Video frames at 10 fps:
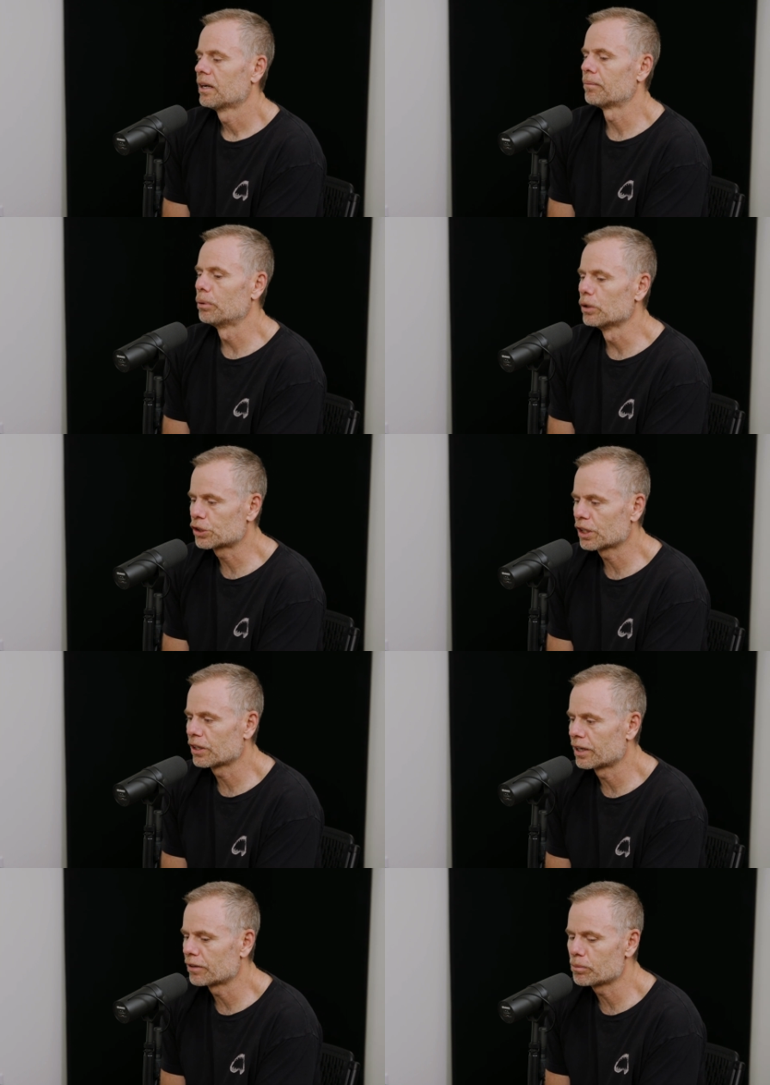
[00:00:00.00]
I'm pushing
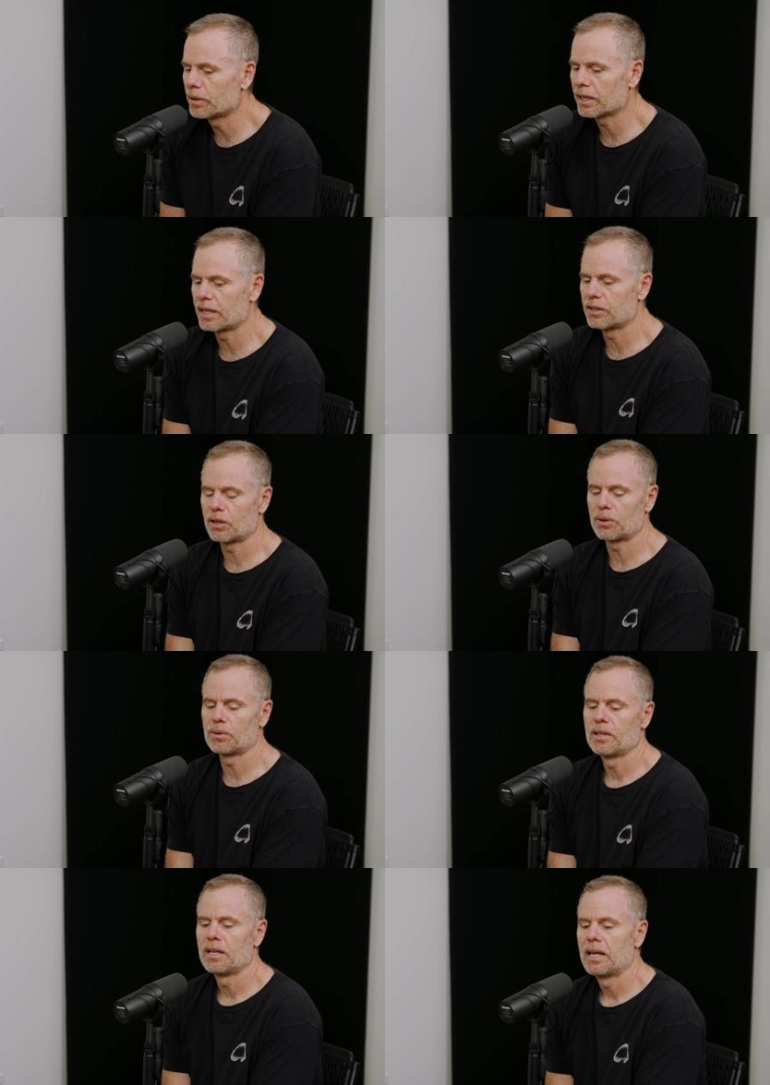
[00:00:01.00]
it on everybody I
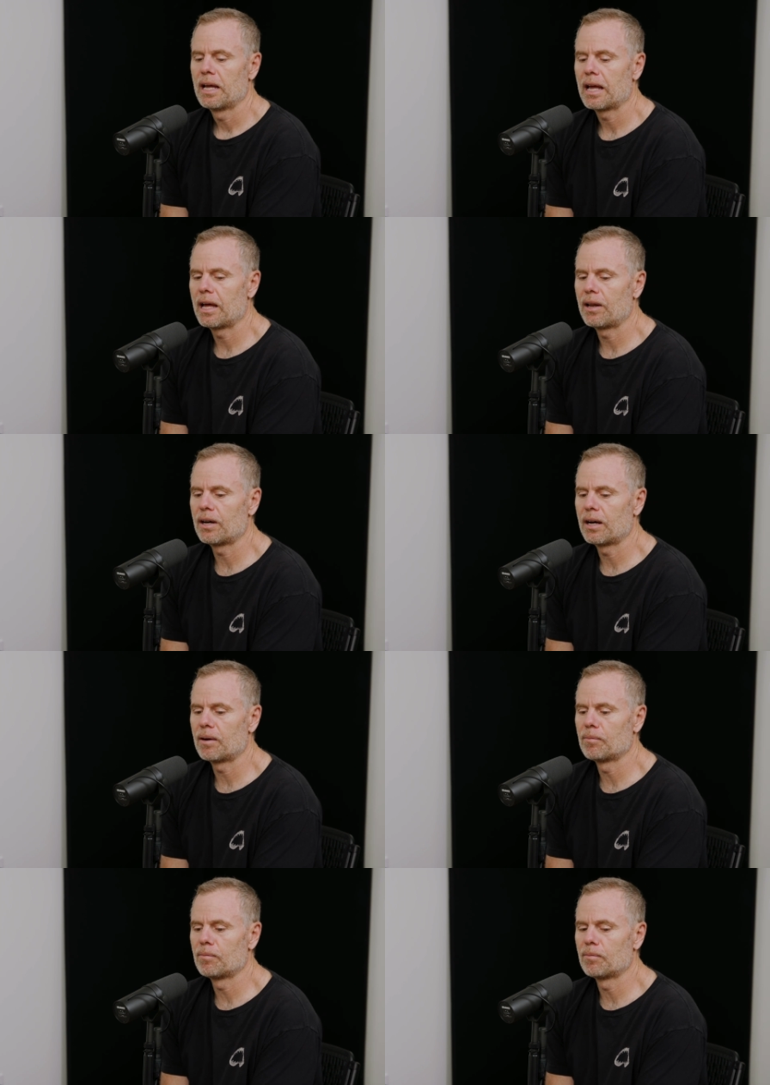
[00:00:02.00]
know. And
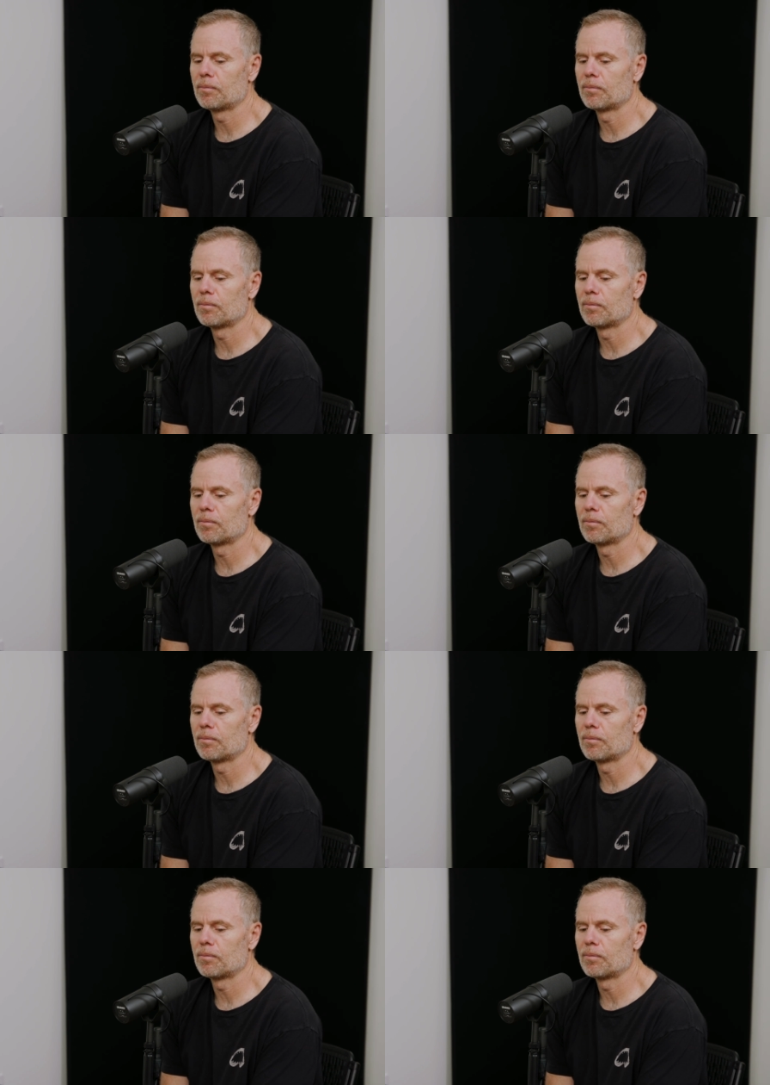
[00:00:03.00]
I'm